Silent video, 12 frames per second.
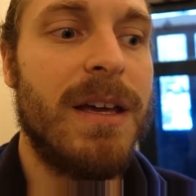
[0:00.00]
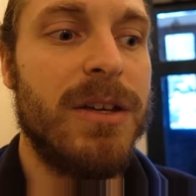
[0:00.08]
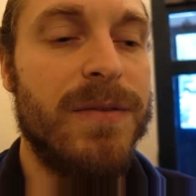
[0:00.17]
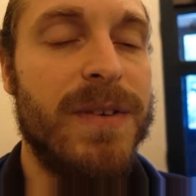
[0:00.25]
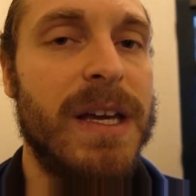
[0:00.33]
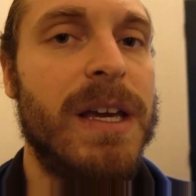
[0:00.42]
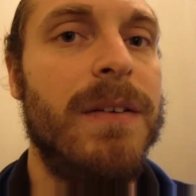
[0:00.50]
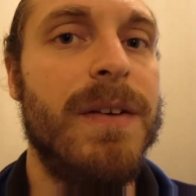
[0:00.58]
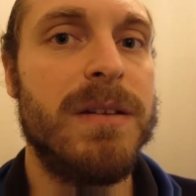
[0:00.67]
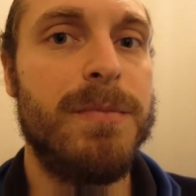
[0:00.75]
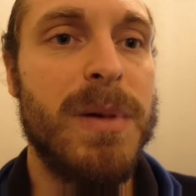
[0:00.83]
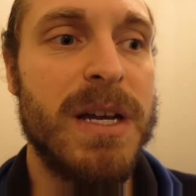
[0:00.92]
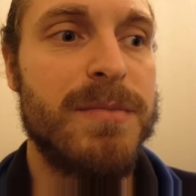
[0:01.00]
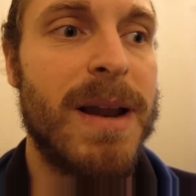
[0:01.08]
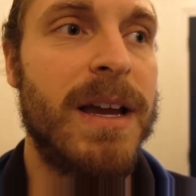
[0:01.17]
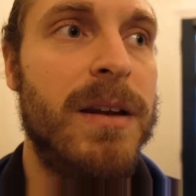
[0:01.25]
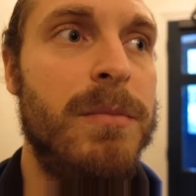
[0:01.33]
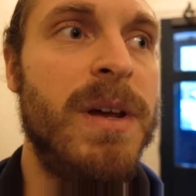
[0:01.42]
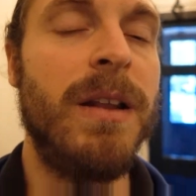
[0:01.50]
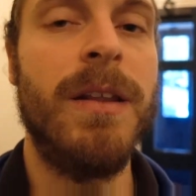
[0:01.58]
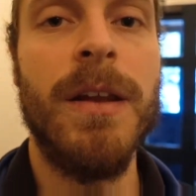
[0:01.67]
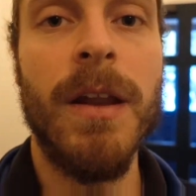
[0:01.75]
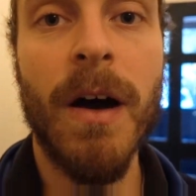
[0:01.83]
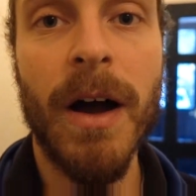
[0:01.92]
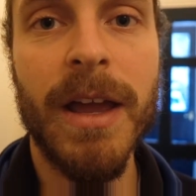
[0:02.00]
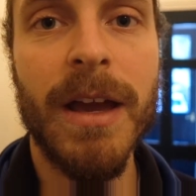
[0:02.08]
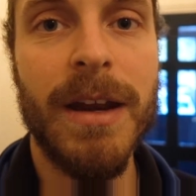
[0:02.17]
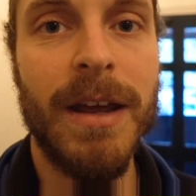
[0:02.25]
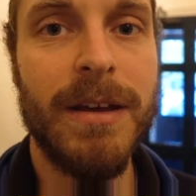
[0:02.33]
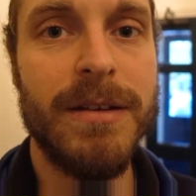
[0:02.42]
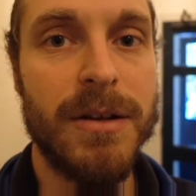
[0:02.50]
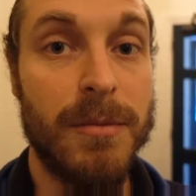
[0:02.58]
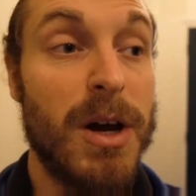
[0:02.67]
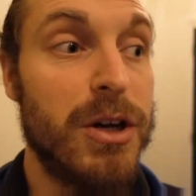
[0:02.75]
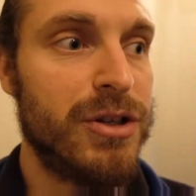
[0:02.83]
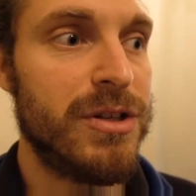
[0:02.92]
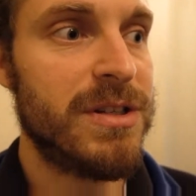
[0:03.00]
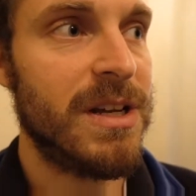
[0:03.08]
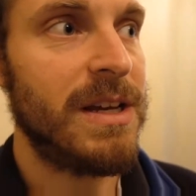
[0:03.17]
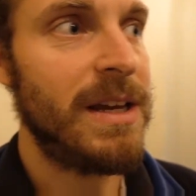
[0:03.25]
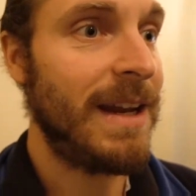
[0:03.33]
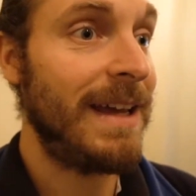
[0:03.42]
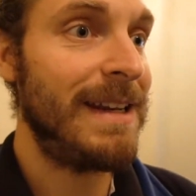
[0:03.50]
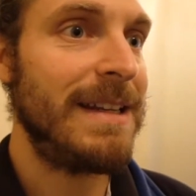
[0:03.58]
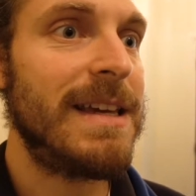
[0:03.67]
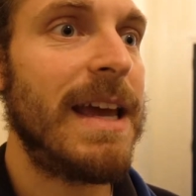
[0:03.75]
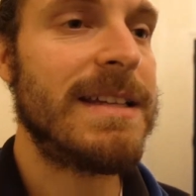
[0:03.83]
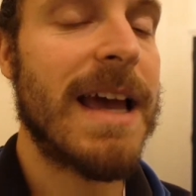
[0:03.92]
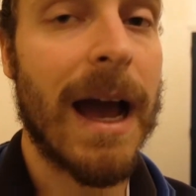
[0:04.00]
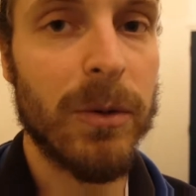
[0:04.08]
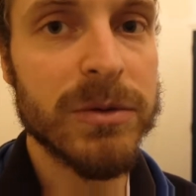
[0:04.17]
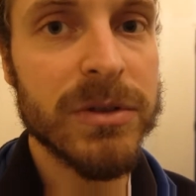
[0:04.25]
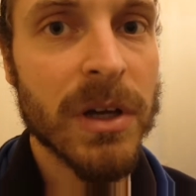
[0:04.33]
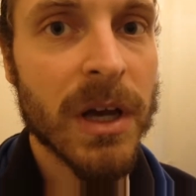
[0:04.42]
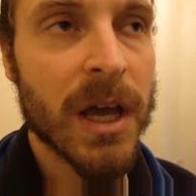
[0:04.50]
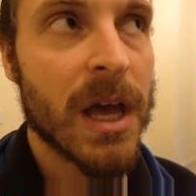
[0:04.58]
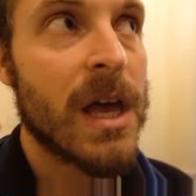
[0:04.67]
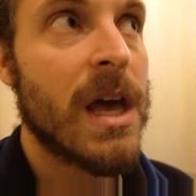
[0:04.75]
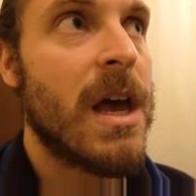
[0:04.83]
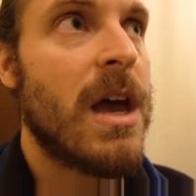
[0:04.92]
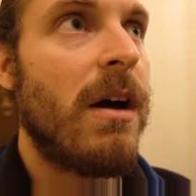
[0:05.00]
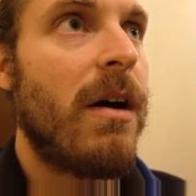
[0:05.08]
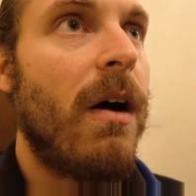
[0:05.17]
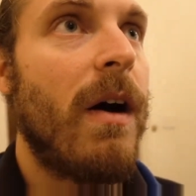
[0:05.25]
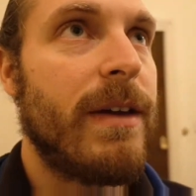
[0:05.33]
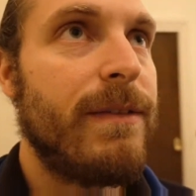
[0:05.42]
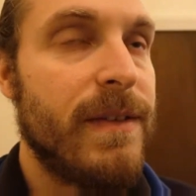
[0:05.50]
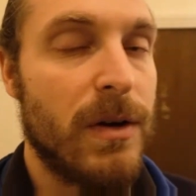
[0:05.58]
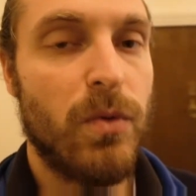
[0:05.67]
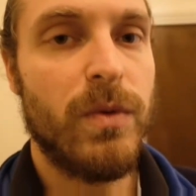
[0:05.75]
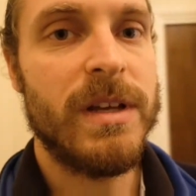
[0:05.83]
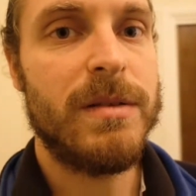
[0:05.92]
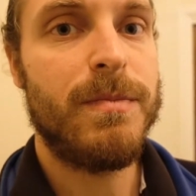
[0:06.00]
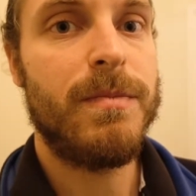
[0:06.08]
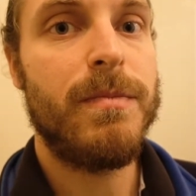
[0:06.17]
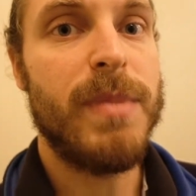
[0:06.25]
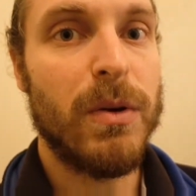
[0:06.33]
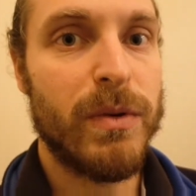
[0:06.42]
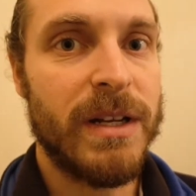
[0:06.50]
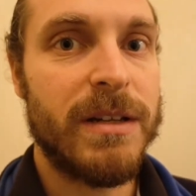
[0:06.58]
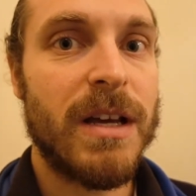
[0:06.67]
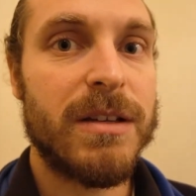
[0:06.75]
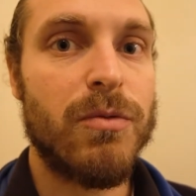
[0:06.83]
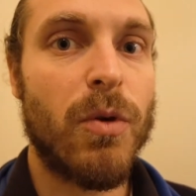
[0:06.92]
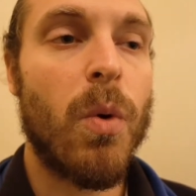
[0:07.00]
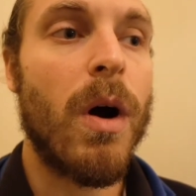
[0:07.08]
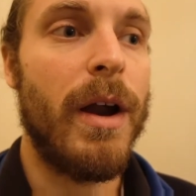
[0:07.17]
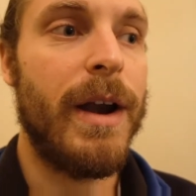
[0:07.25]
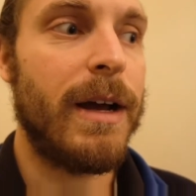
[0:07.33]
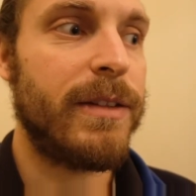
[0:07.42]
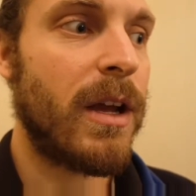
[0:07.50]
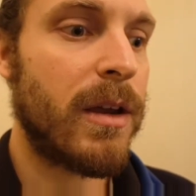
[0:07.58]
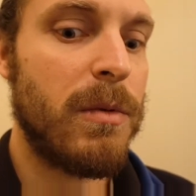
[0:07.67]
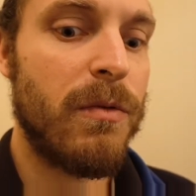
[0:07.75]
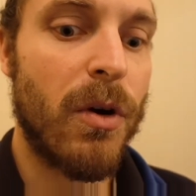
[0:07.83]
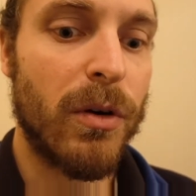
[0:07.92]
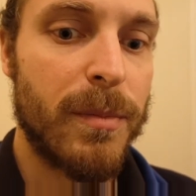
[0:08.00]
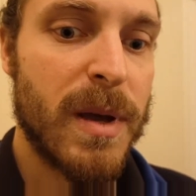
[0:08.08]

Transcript: you think if it's pitch black in the middle of the night and there's an emergency and they need to get out, I feel this building does require, and now don't get me wrong, the